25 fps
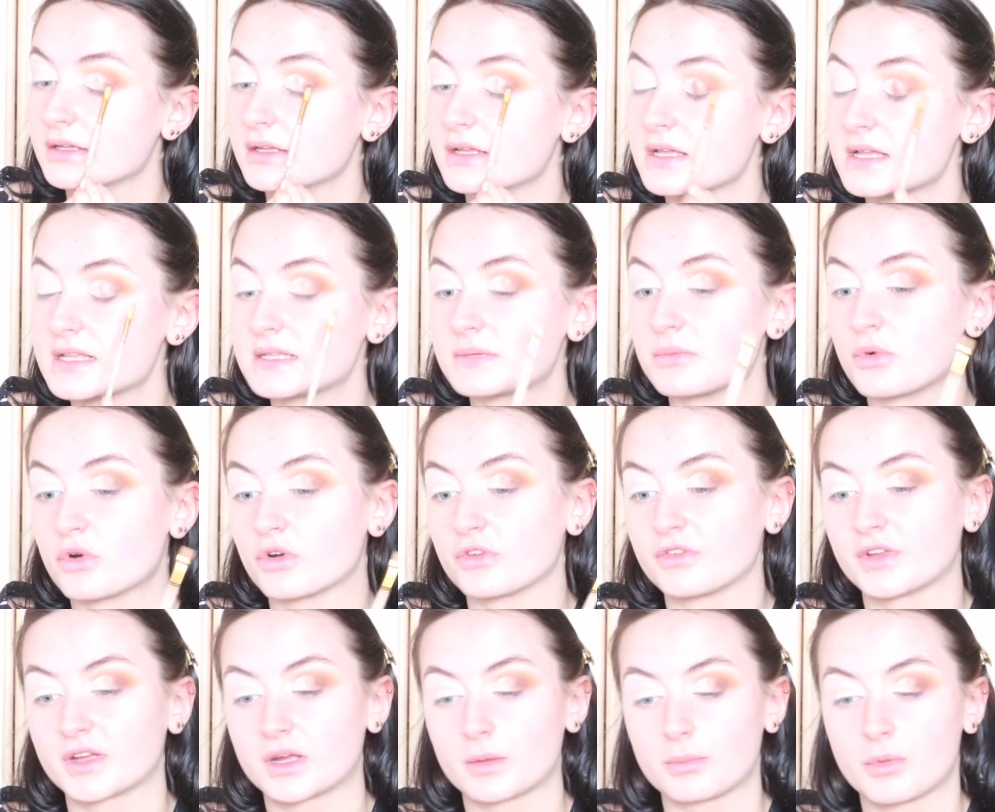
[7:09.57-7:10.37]
It's more
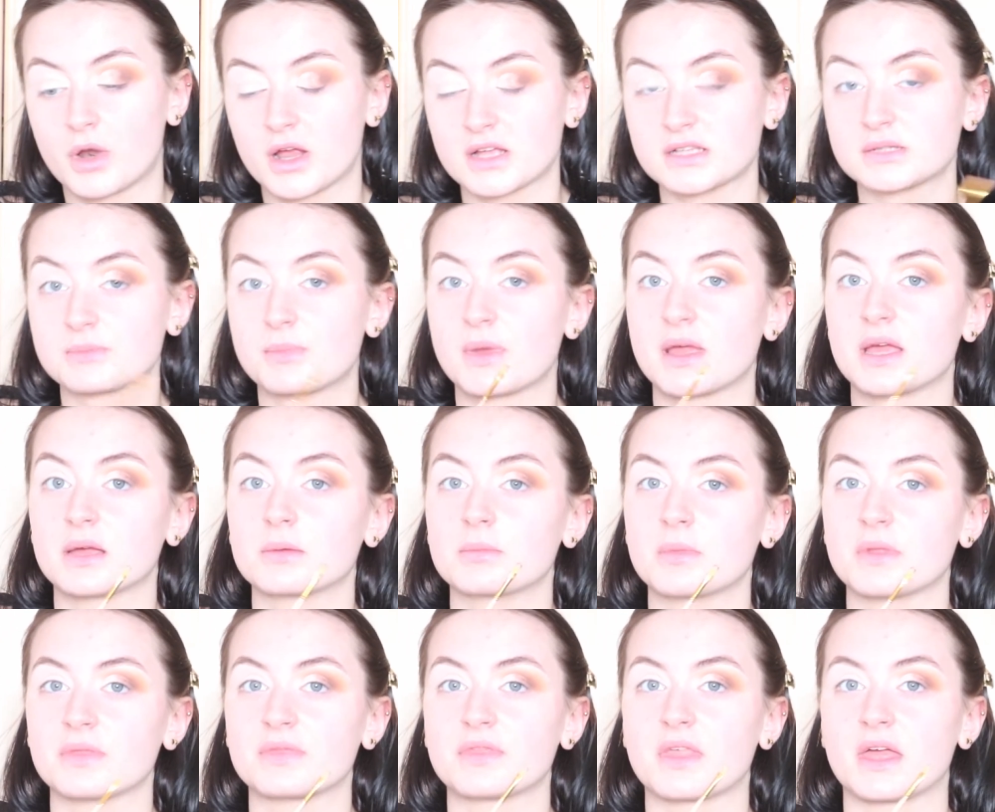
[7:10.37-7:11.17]
of like a pressed
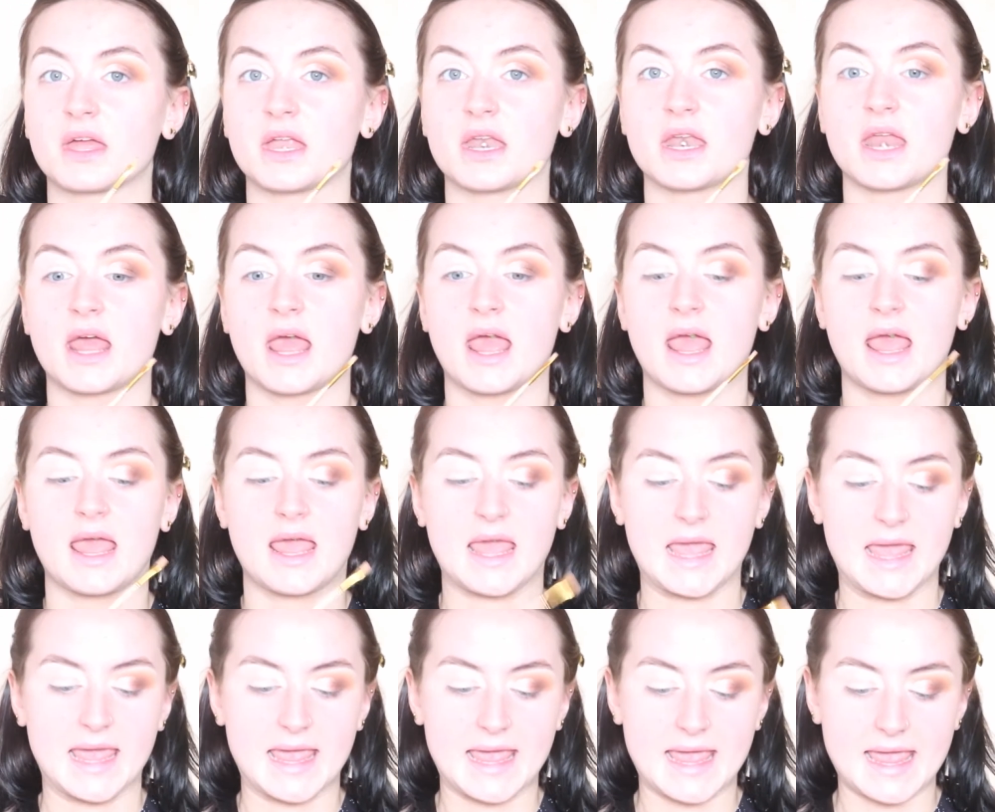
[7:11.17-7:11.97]
pigment than
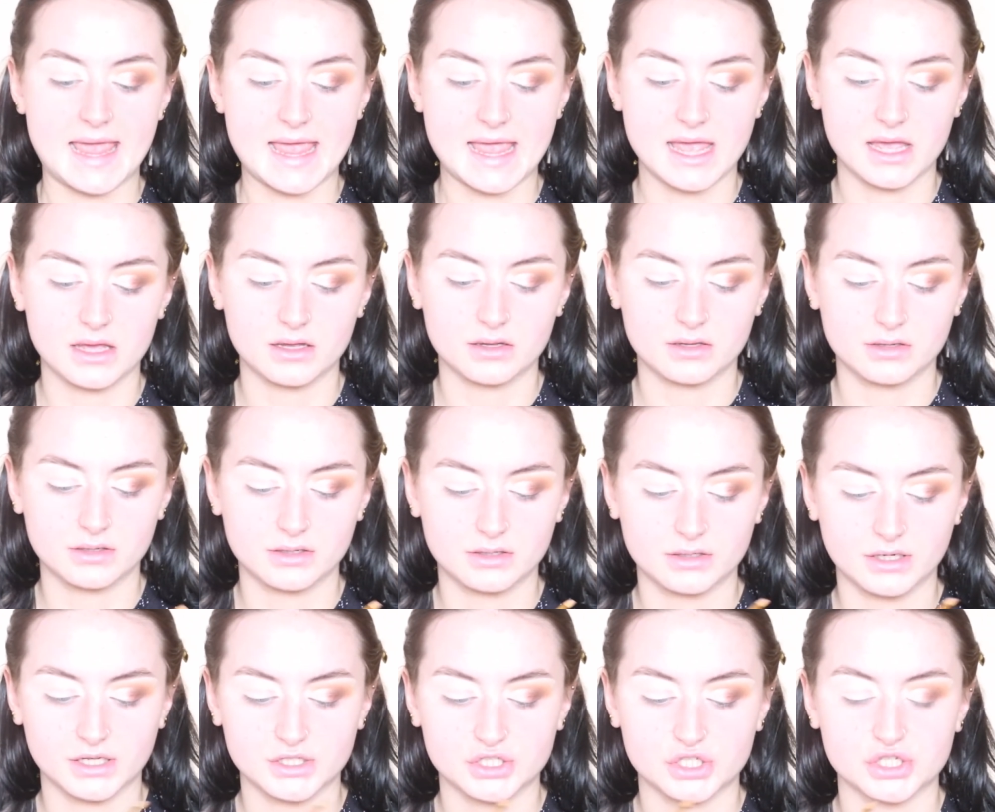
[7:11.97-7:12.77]

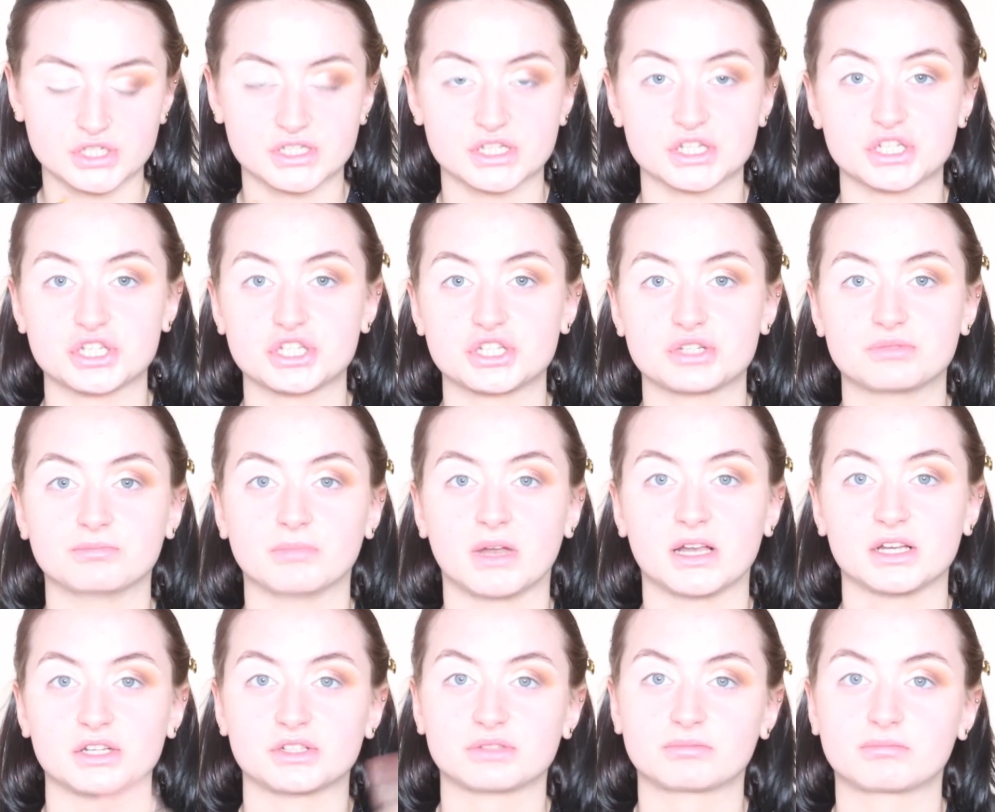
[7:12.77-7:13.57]
like just
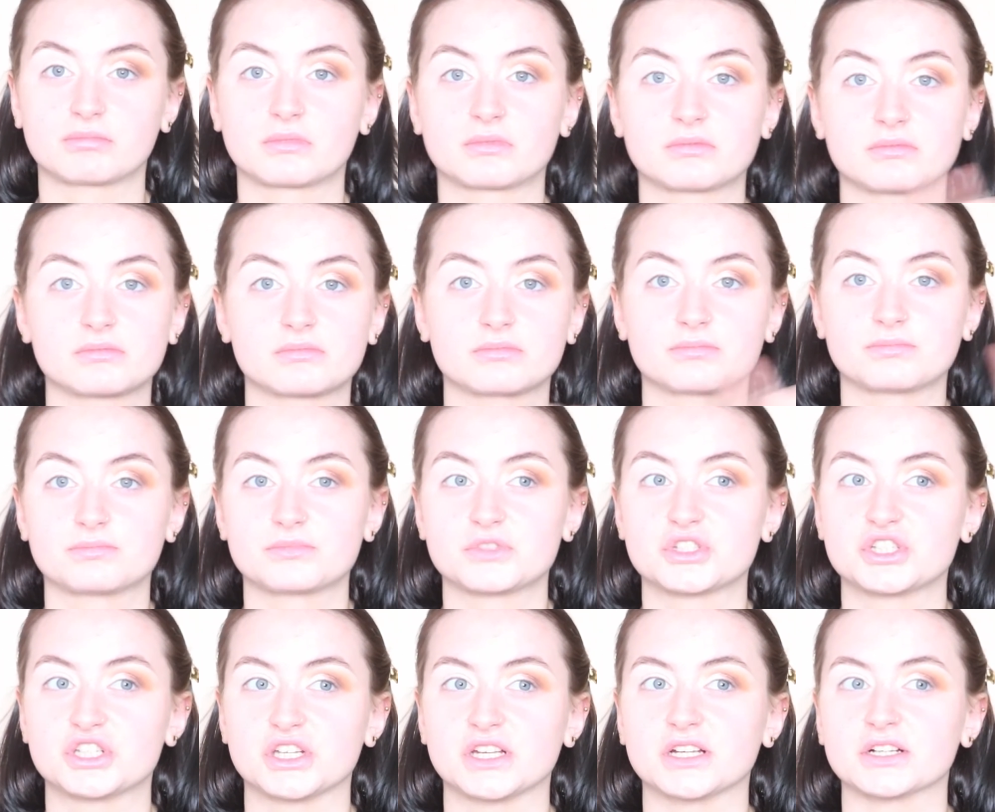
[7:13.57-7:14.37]
a
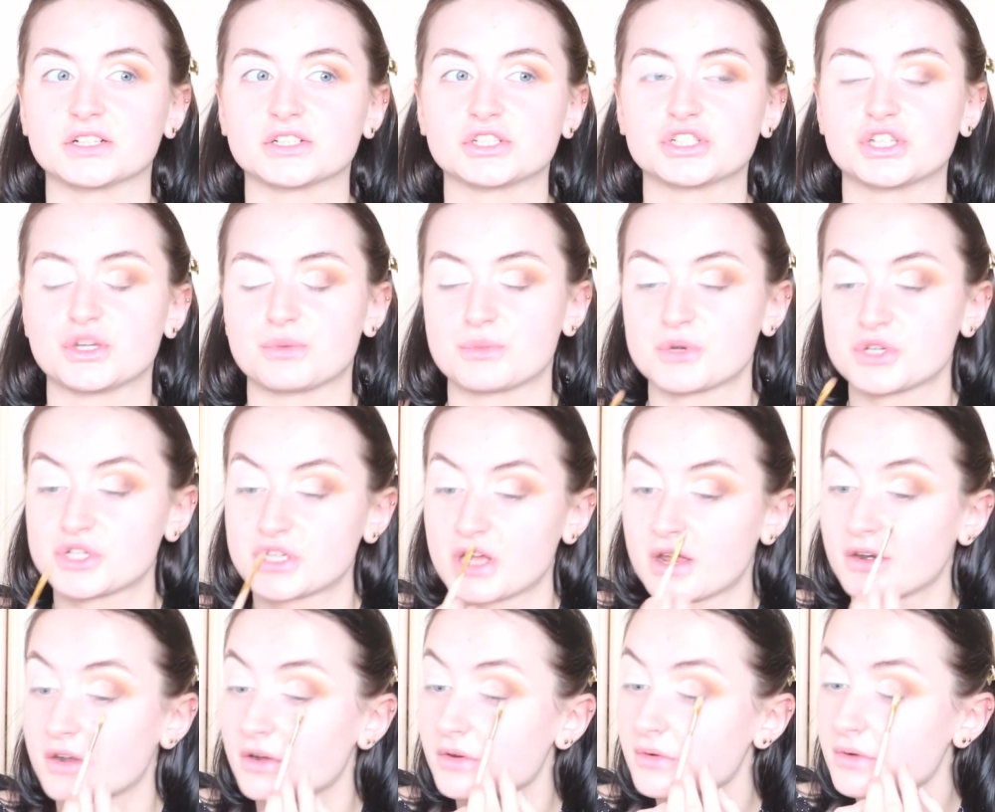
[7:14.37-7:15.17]
sheer shimmer
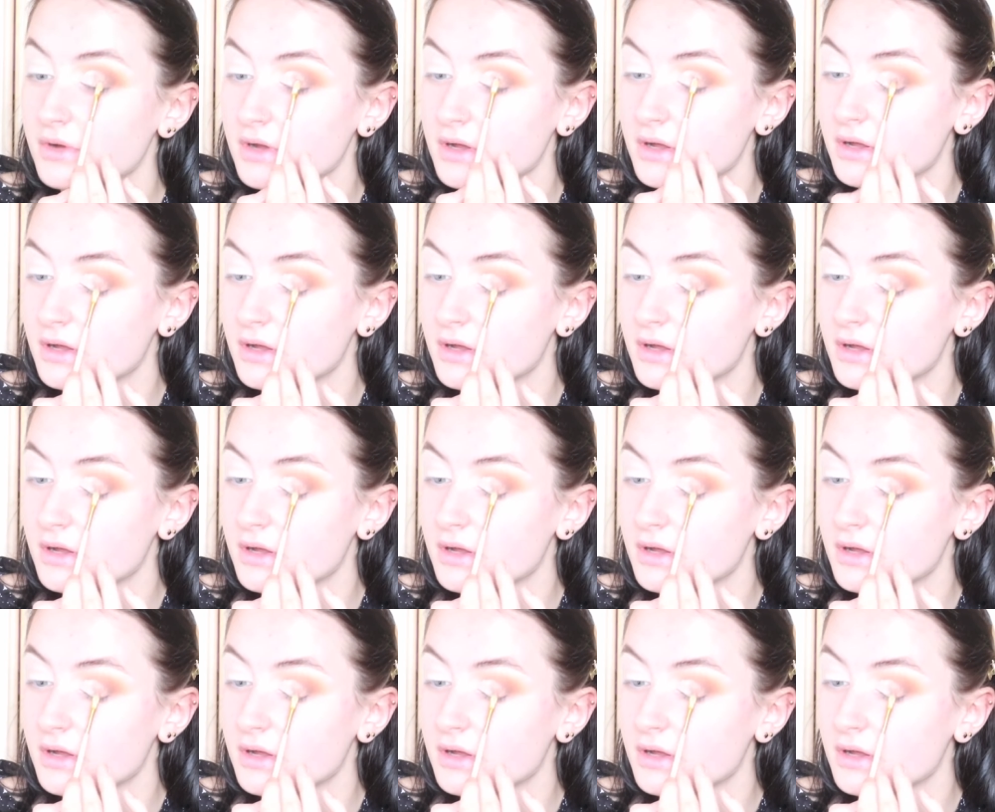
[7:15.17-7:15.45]
shadow.